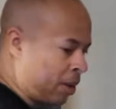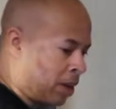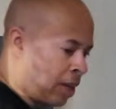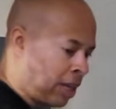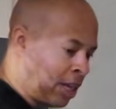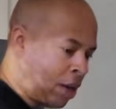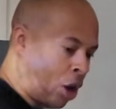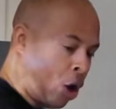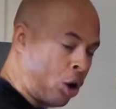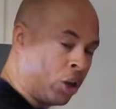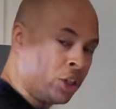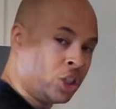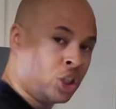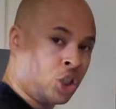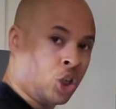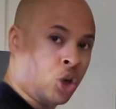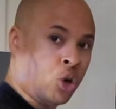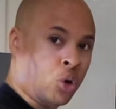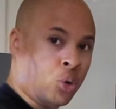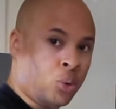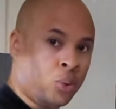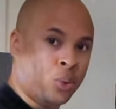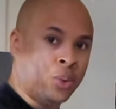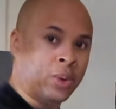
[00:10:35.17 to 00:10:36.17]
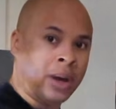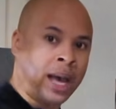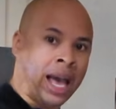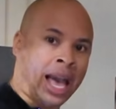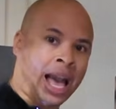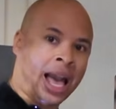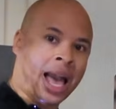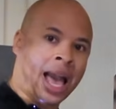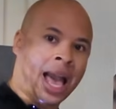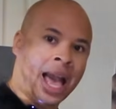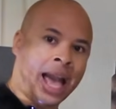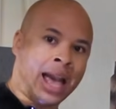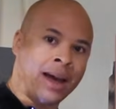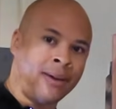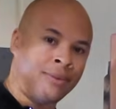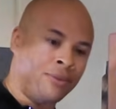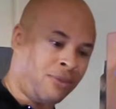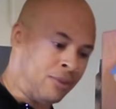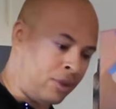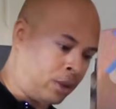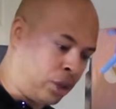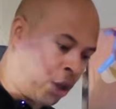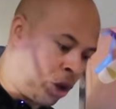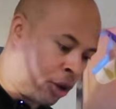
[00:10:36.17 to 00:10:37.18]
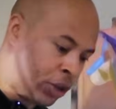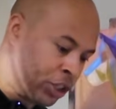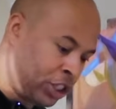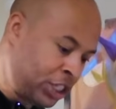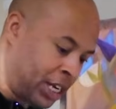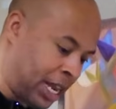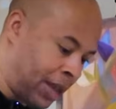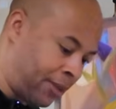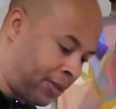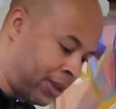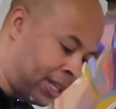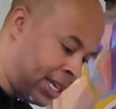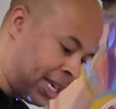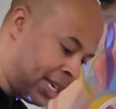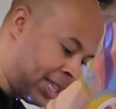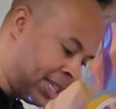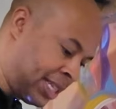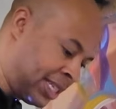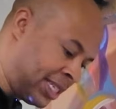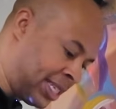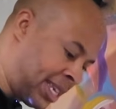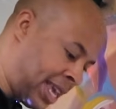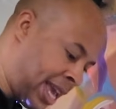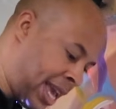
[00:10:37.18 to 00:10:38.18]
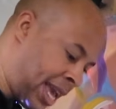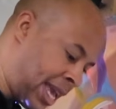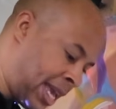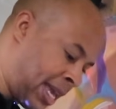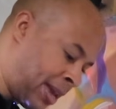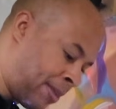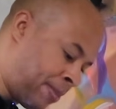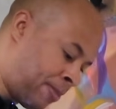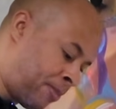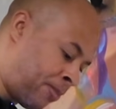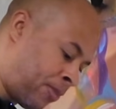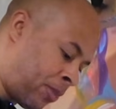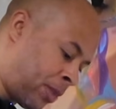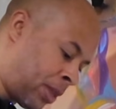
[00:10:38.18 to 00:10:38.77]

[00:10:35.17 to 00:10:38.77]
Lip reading: and also have longevity in this game